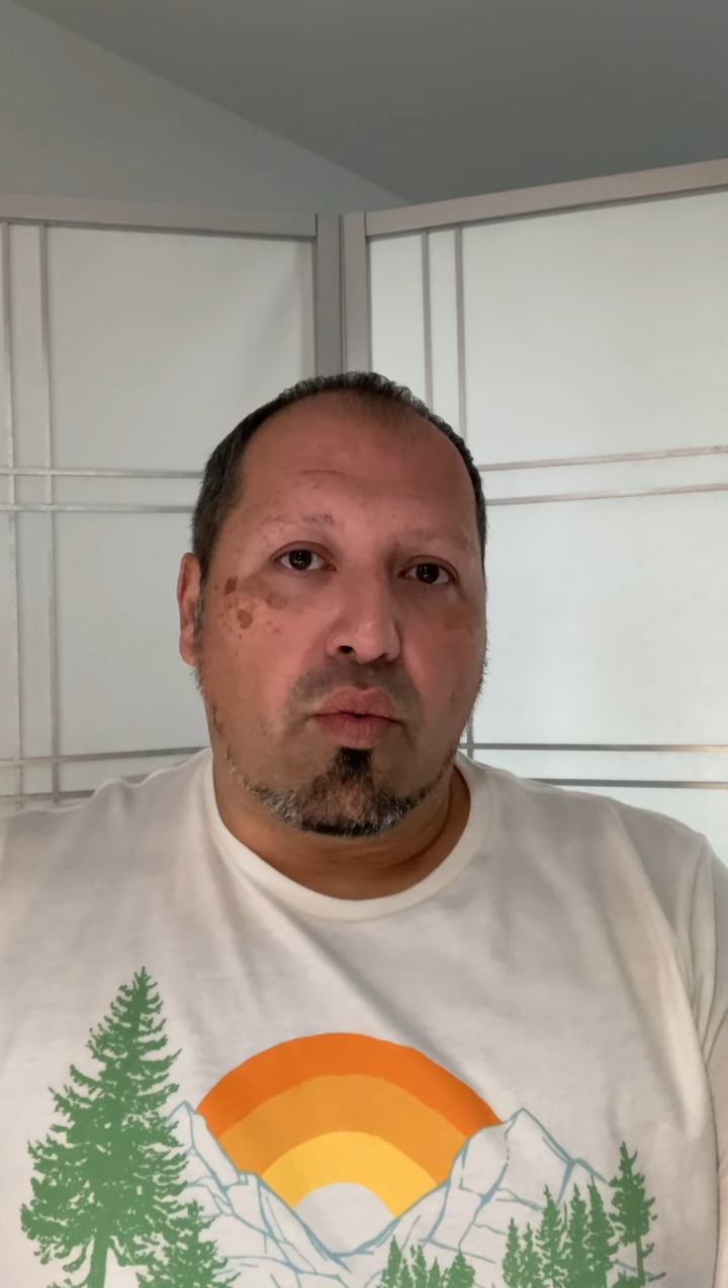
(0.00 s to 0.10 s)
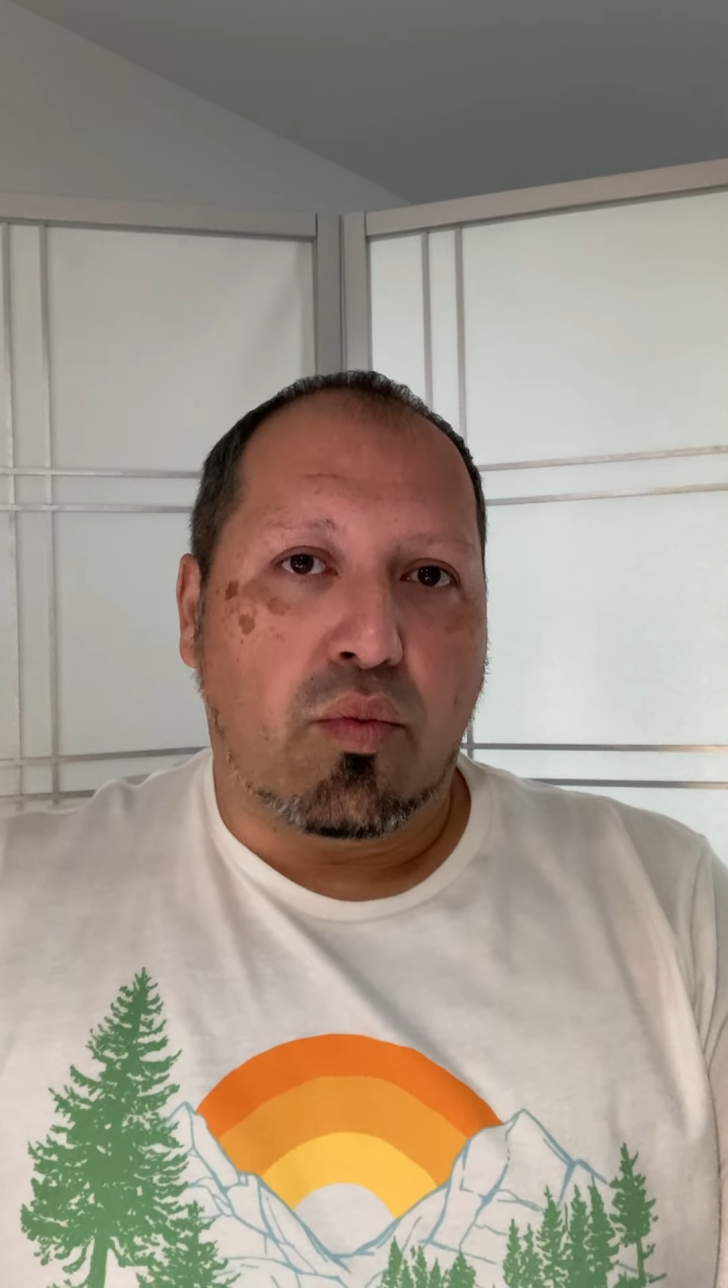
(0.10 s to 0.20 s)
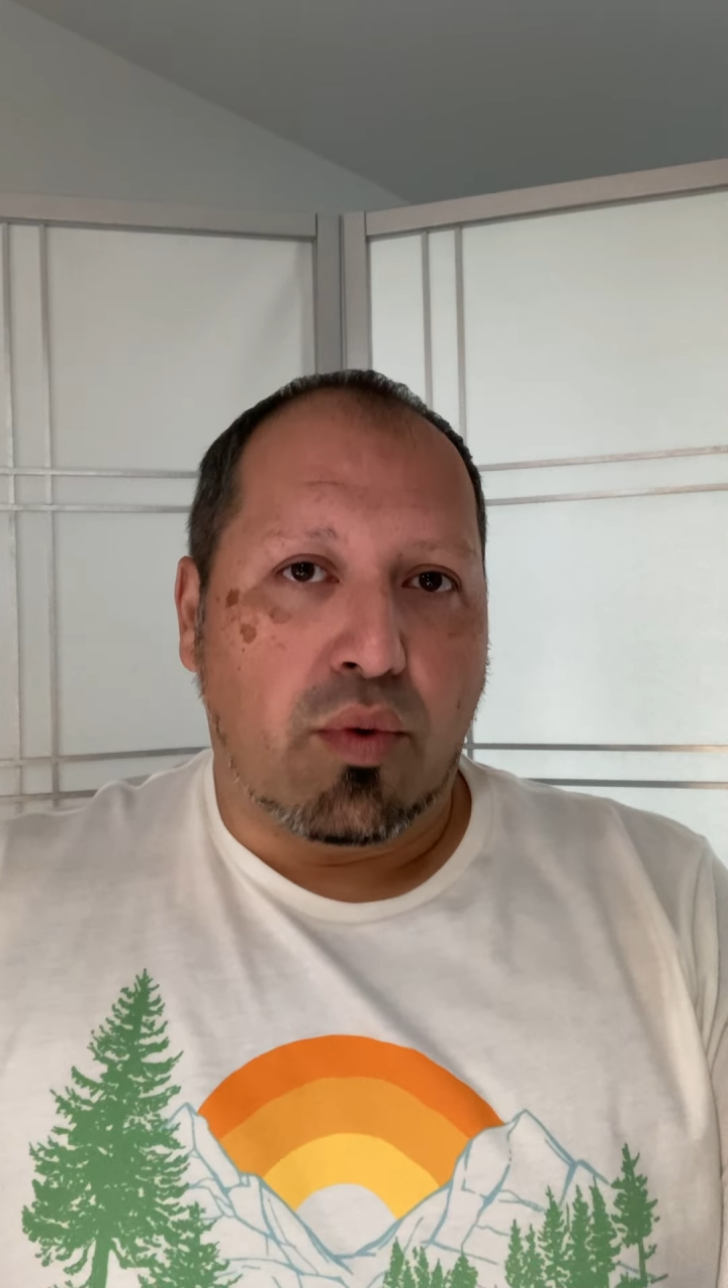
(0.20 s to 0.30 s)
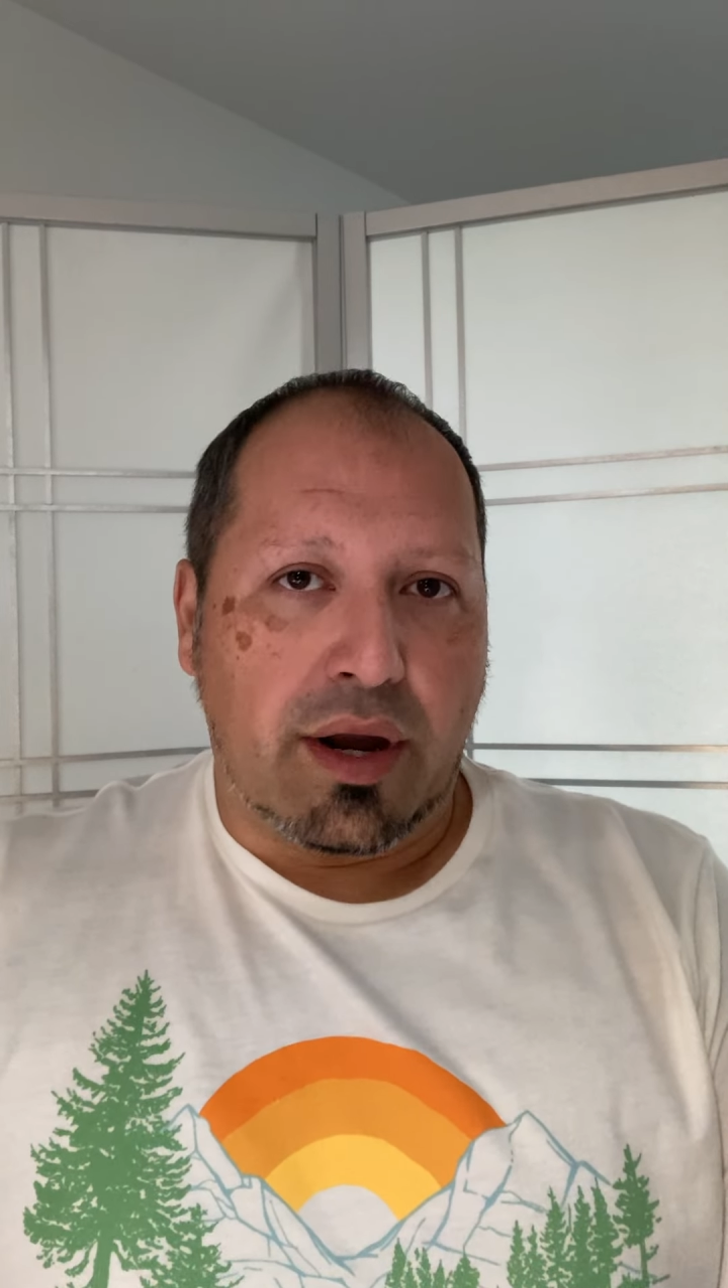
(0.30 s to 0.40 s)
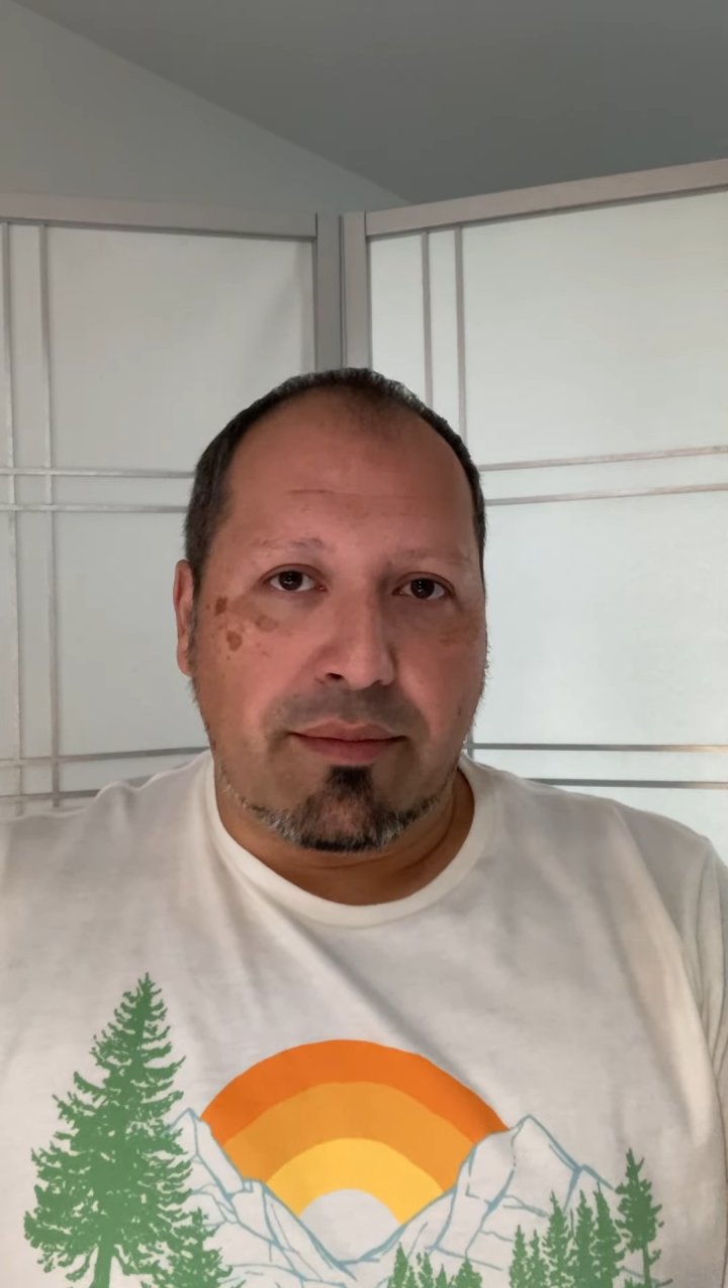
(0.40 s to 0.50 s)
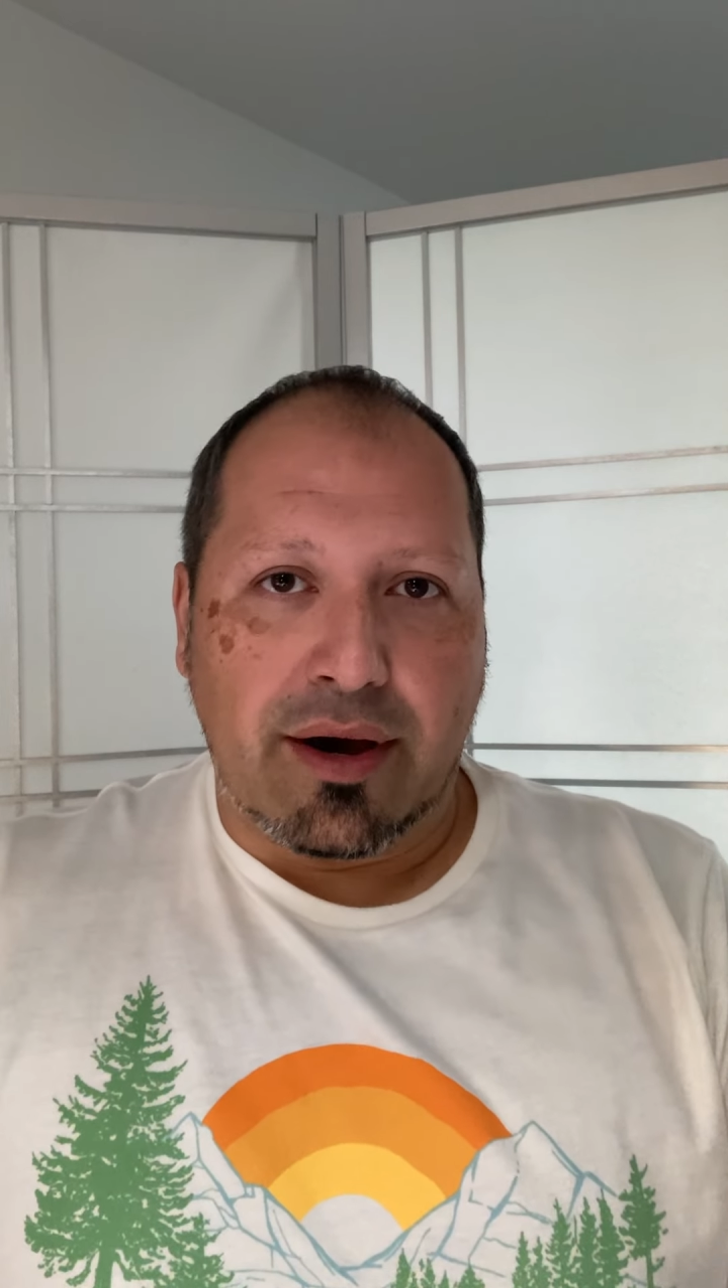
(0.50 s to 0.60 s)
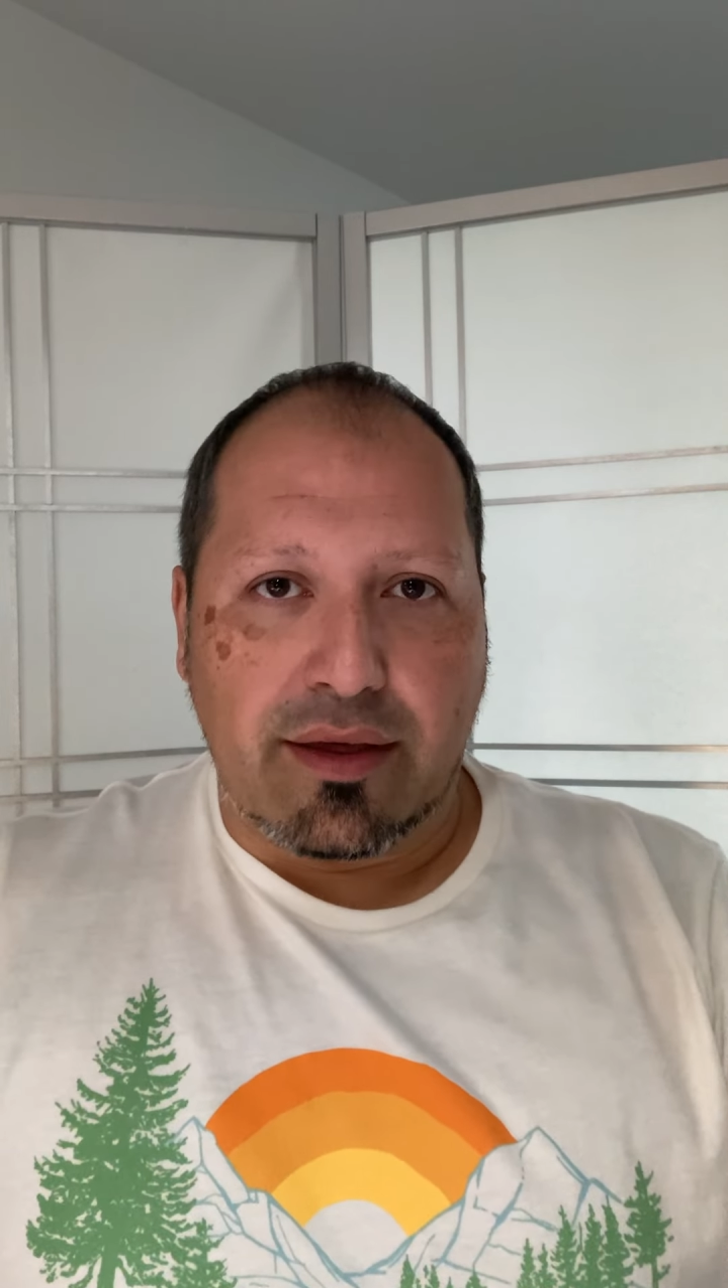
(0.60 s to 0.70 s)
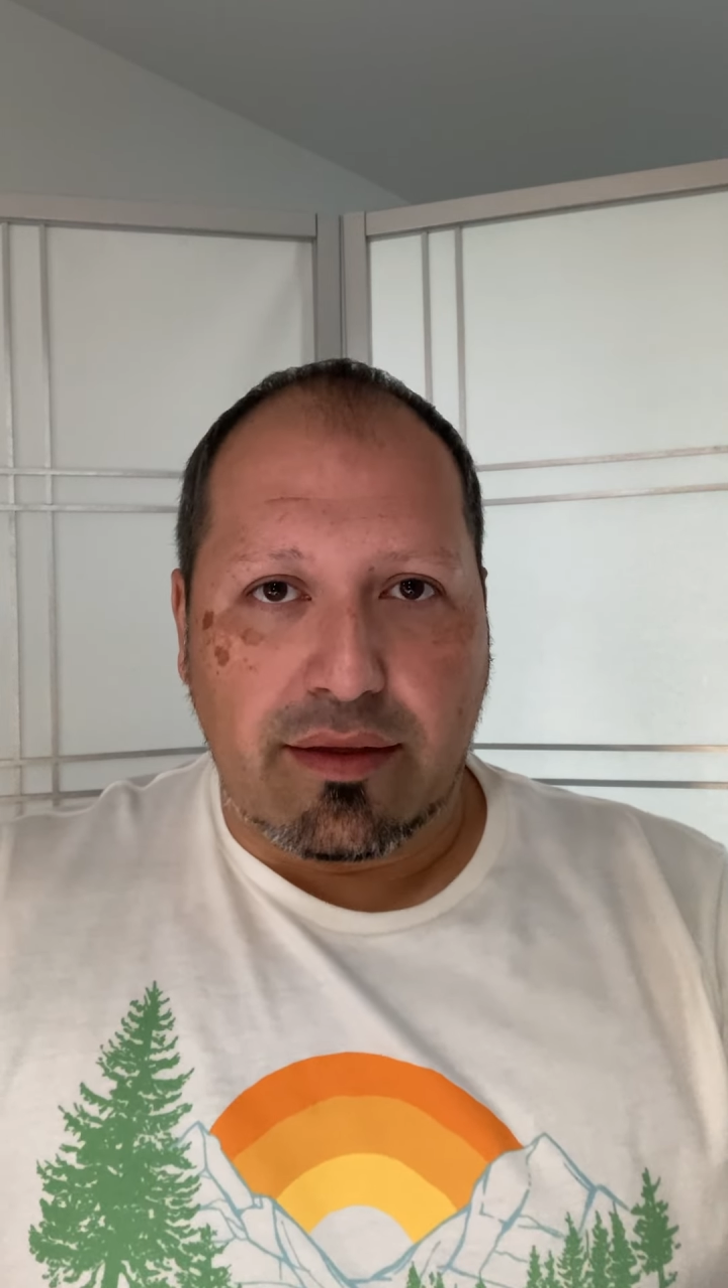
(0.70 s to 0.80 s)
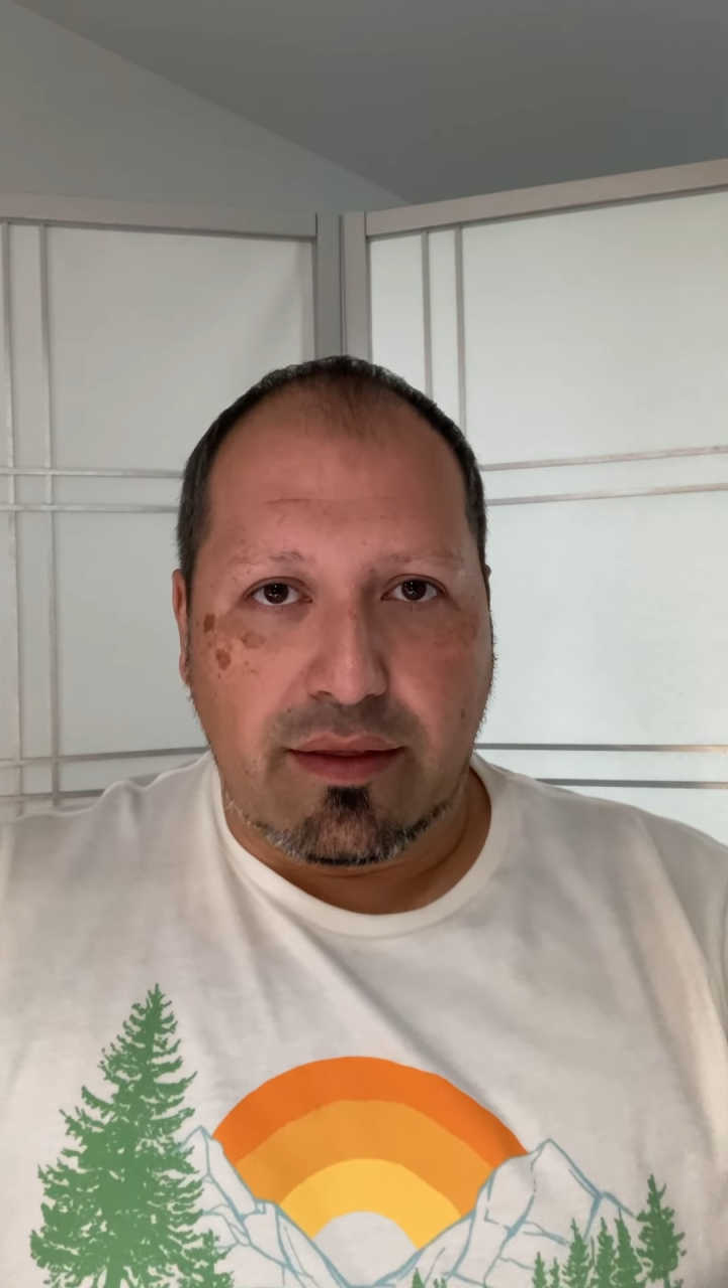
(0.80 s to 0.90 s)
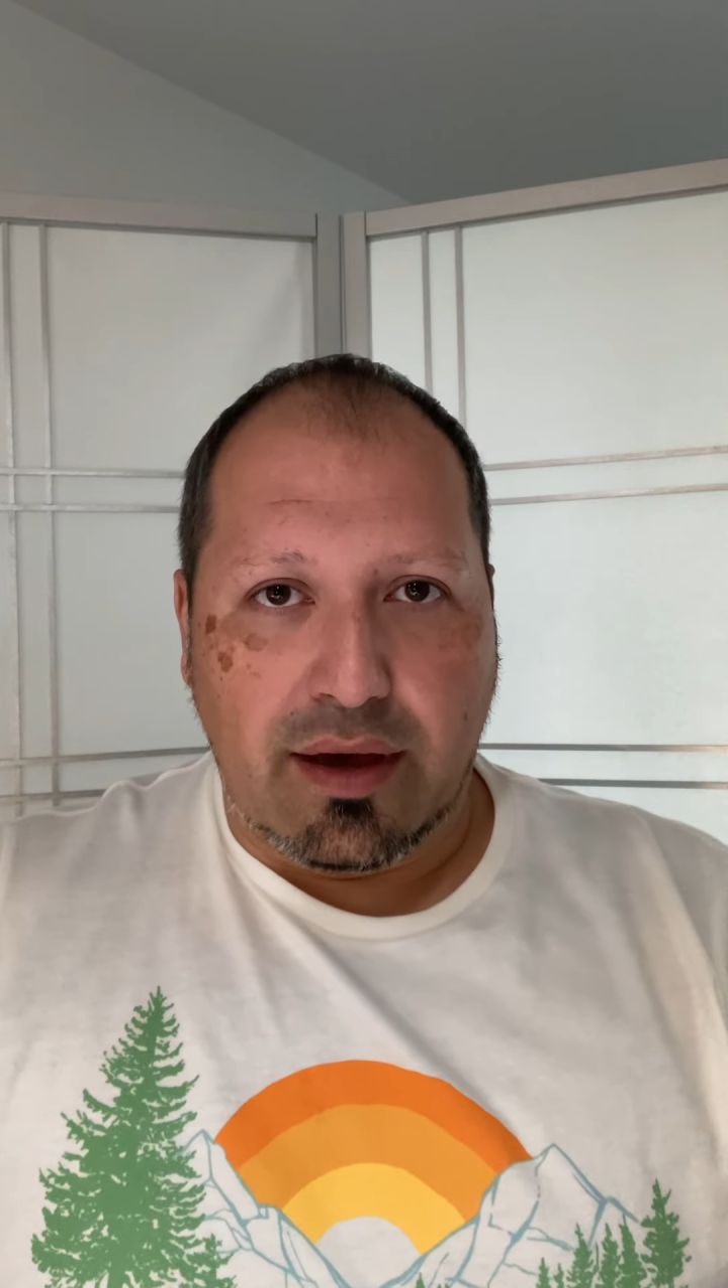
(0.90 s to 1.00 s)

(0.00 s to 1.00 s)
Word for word: What about